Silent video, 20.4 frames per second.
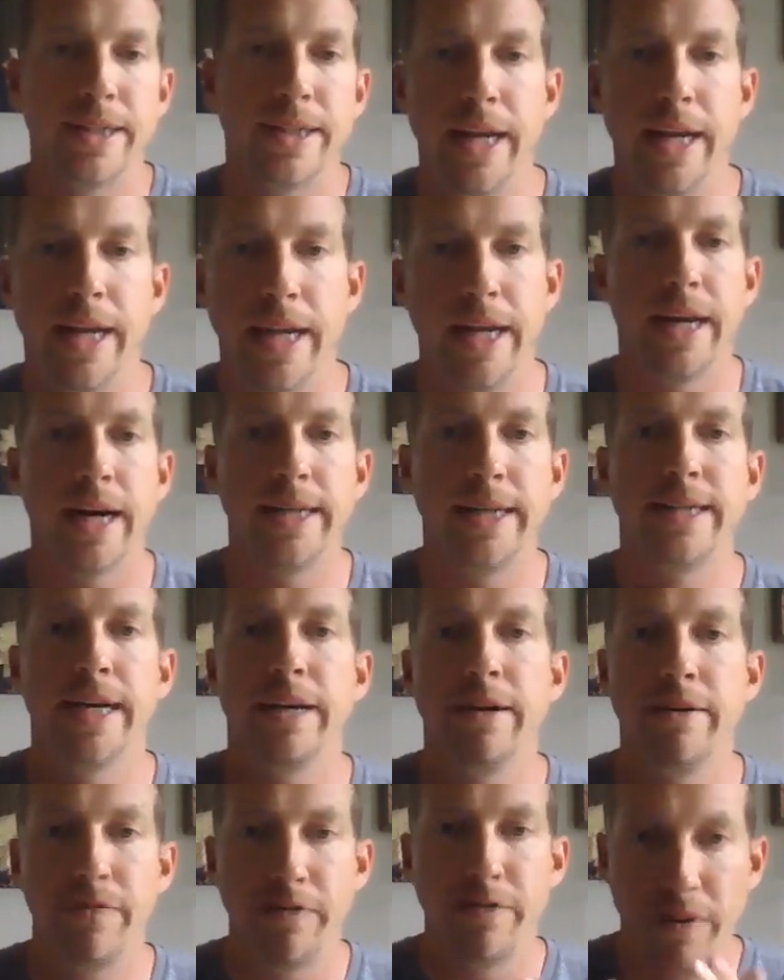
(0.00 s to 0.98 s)
And I think
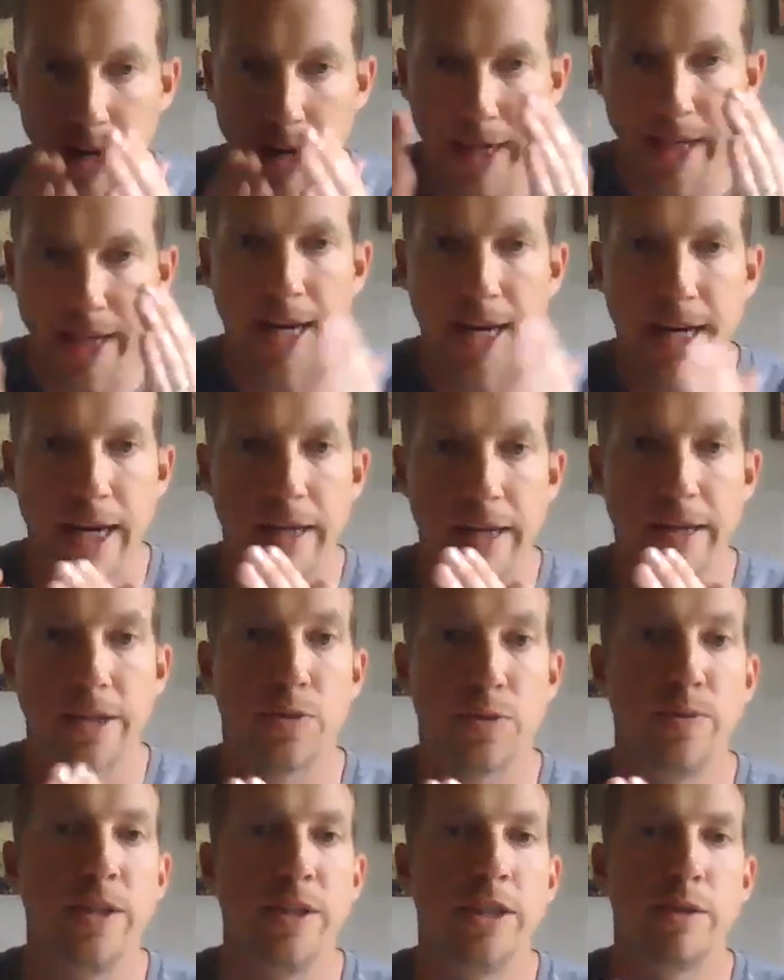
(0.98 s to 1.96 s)
identifying that kind of
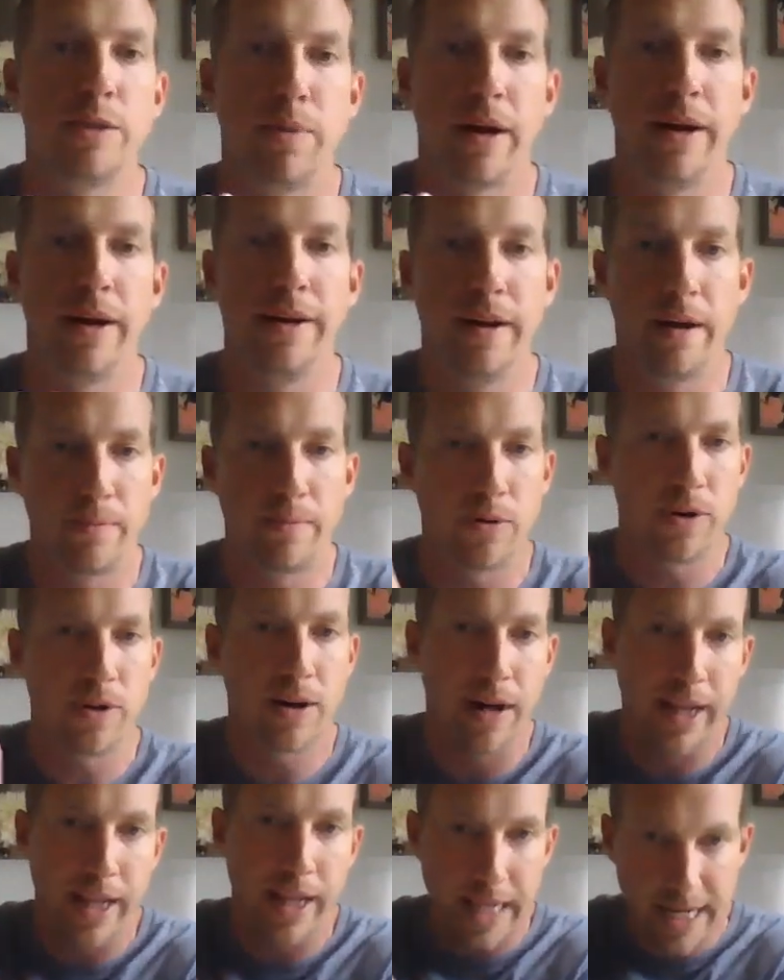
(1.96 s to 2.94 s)
sweet spot, a number,
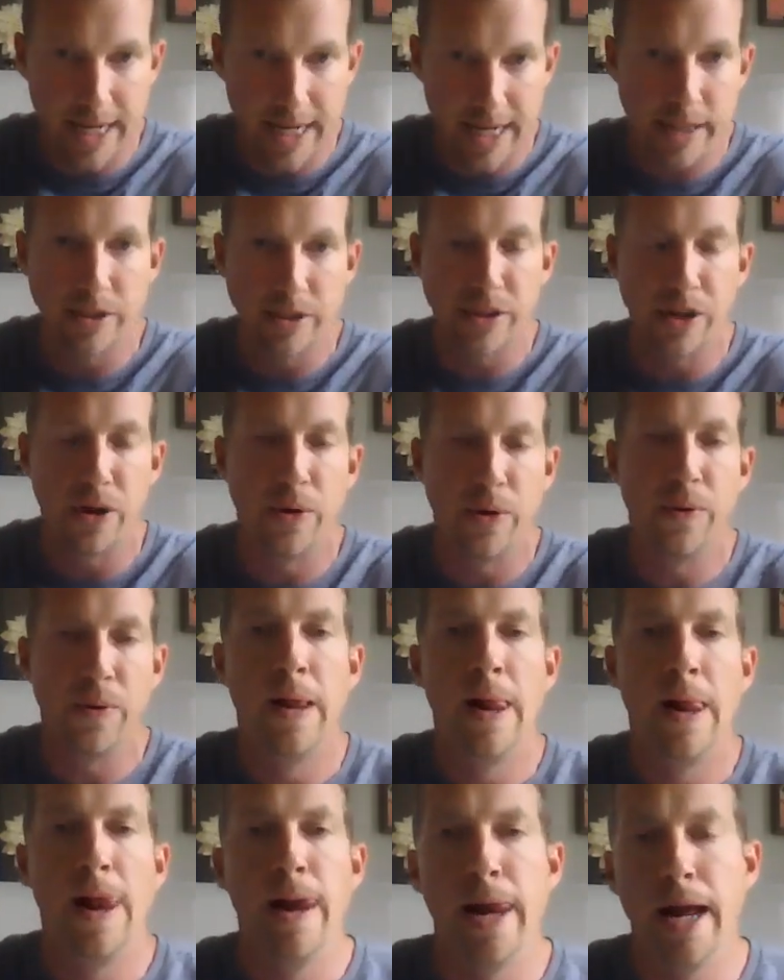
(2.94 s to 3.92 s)
kind of the end zone,
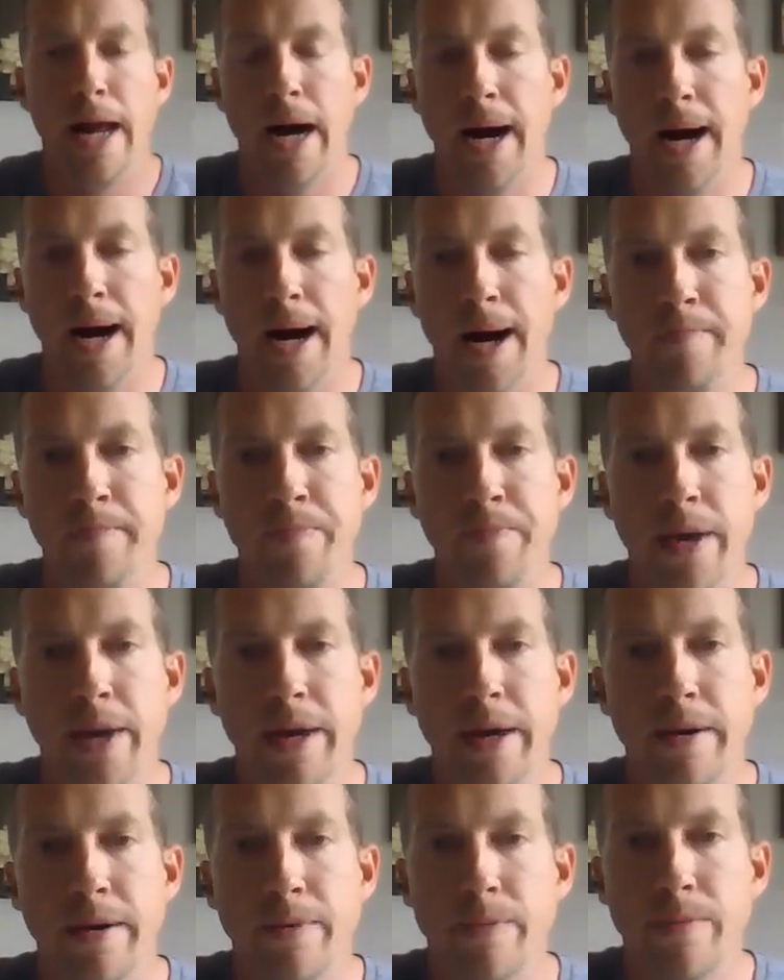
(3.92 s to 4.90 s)

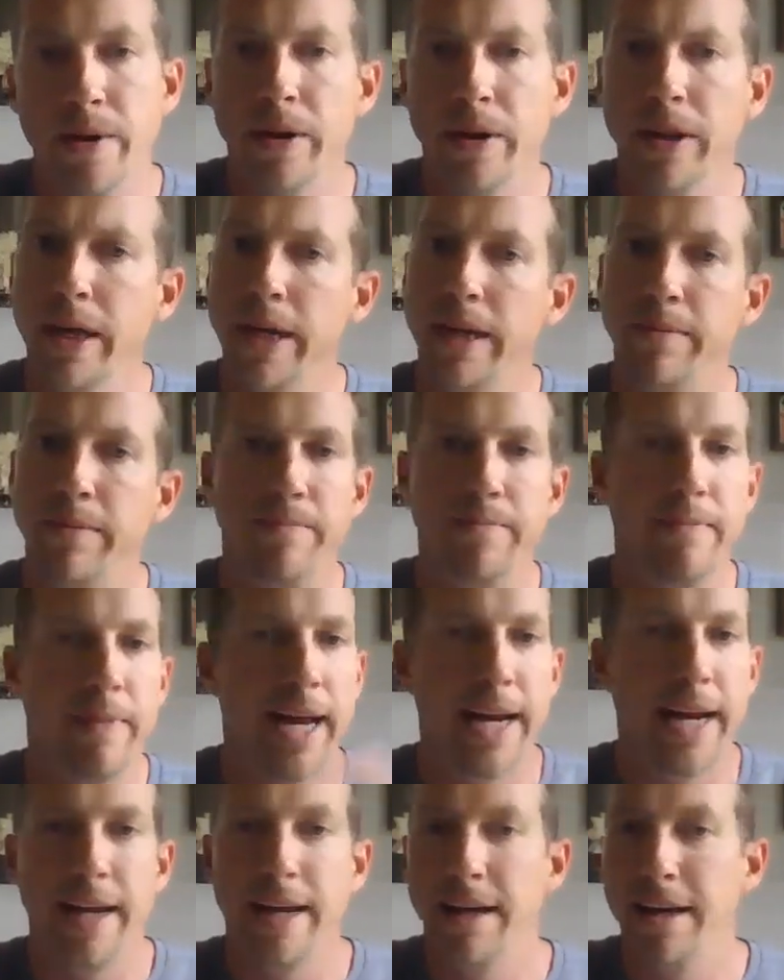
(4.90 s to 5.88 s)
it really
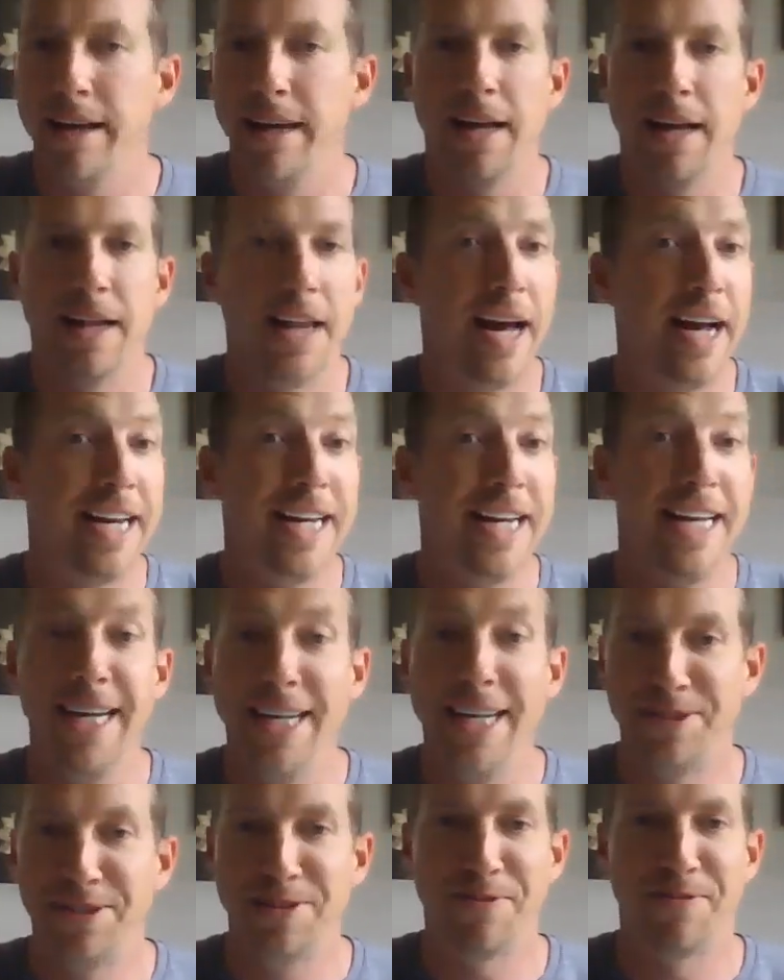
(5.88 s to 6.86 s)
made it a lot
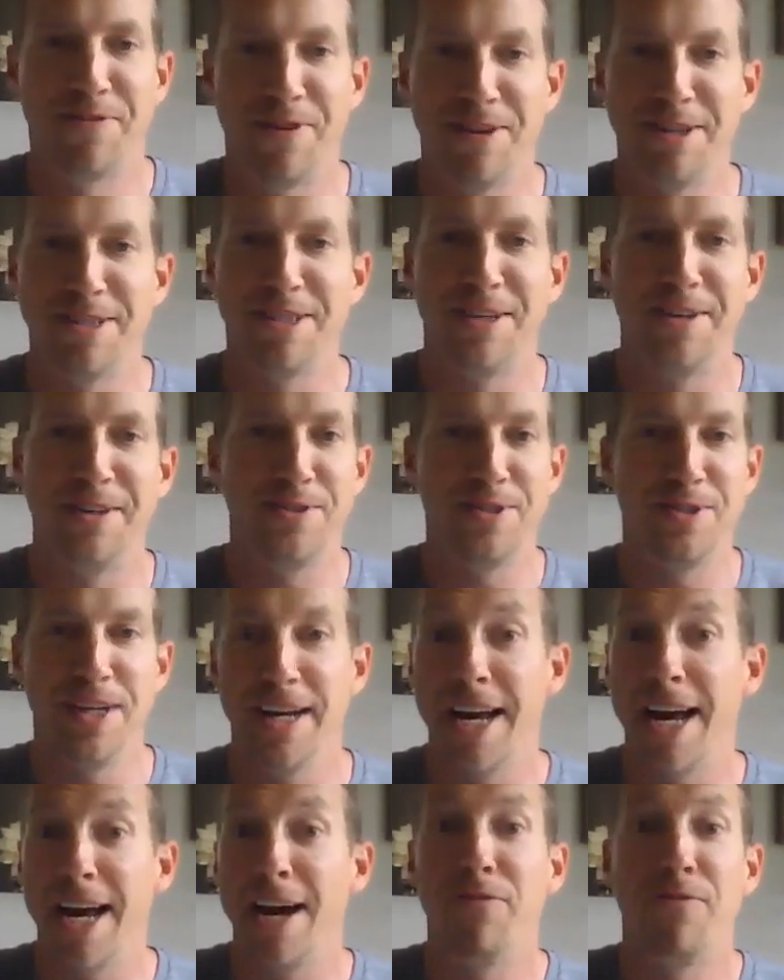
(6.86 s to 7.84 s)
easier for us to
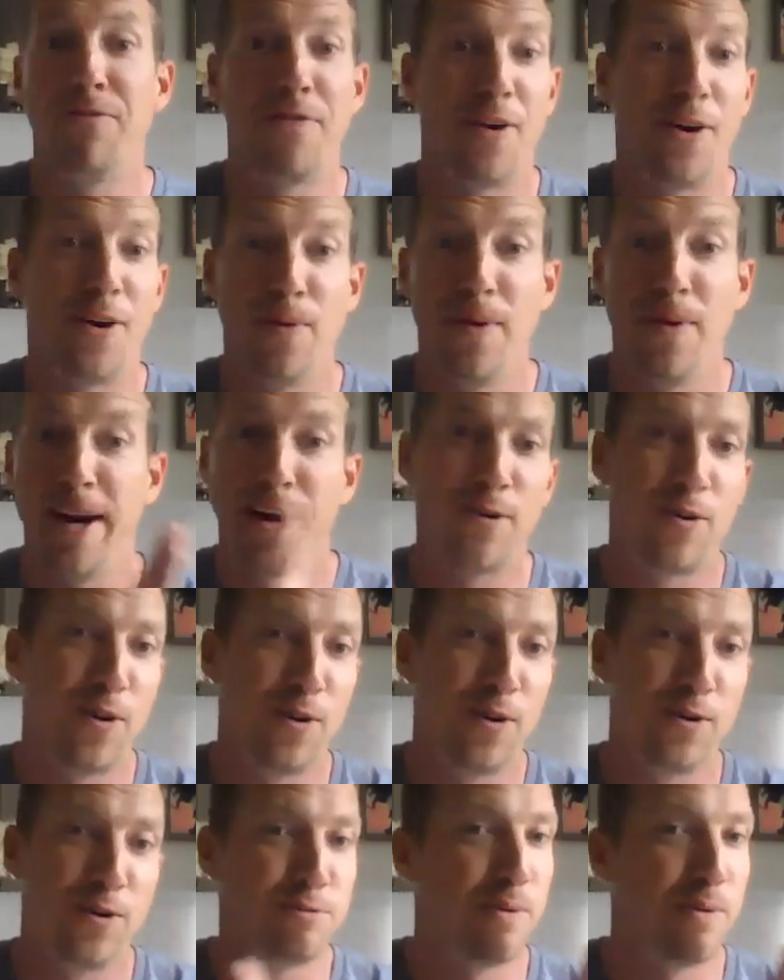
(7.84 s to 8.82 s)
understand how far away, how
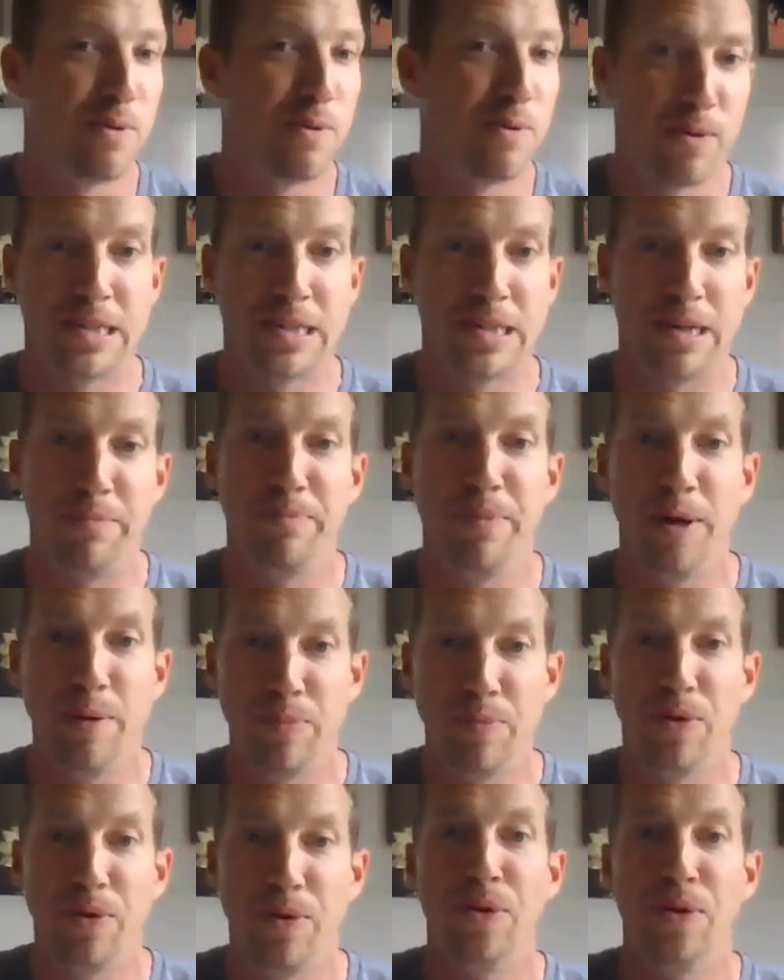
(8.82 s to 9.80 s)
close we were with some
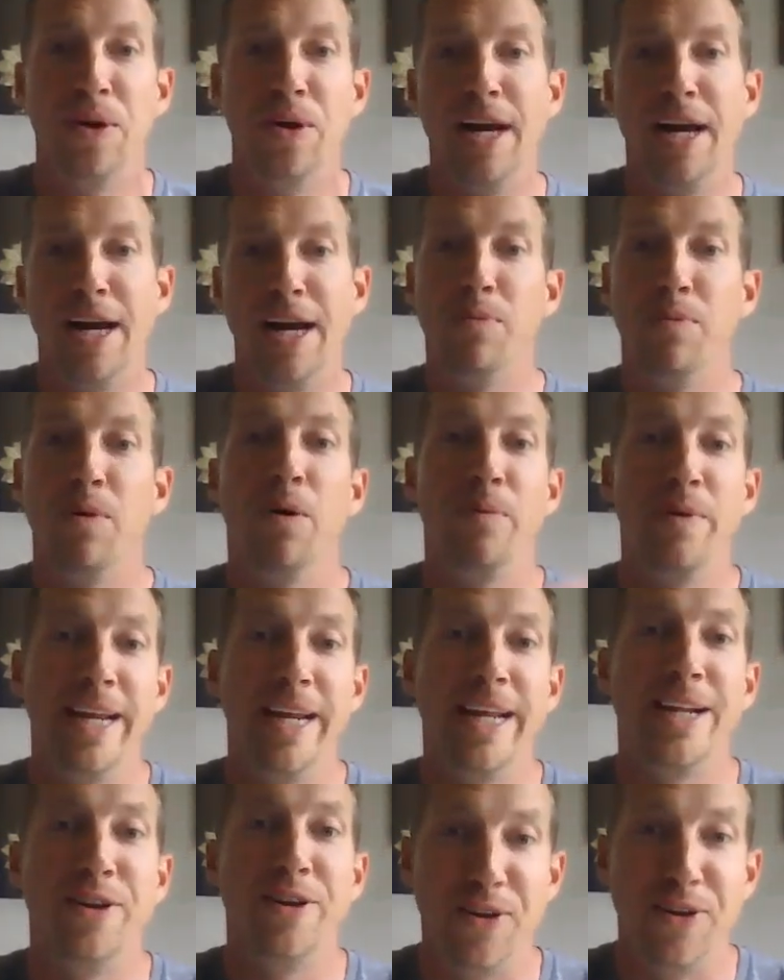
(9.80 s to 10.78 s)
people, what we
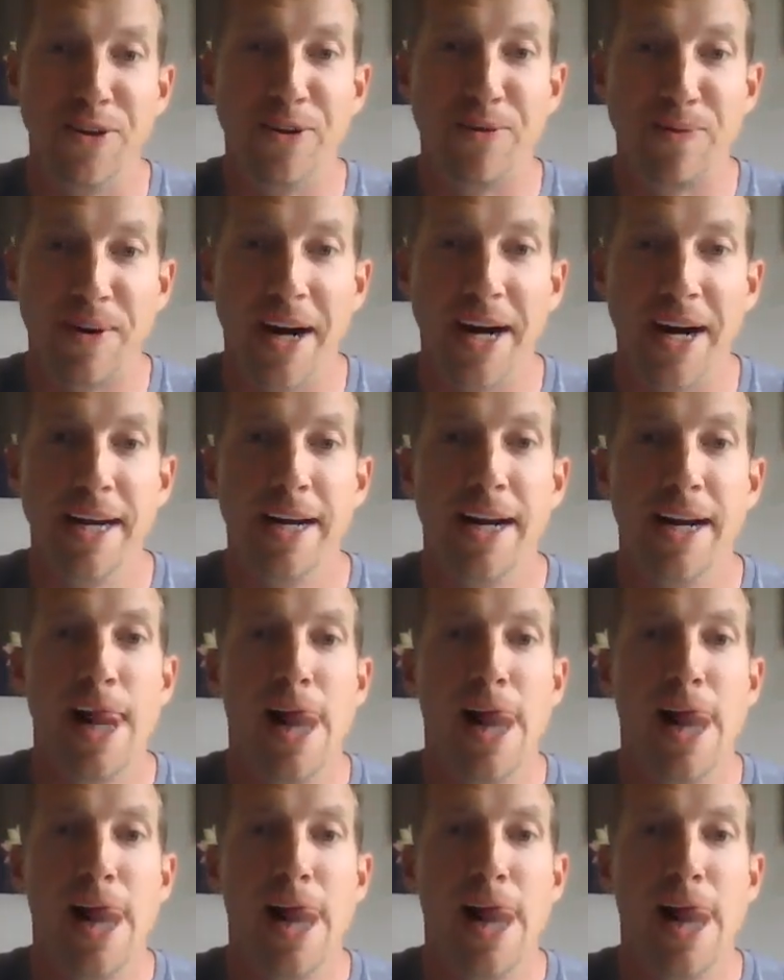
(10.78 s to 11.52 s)
need to do, right?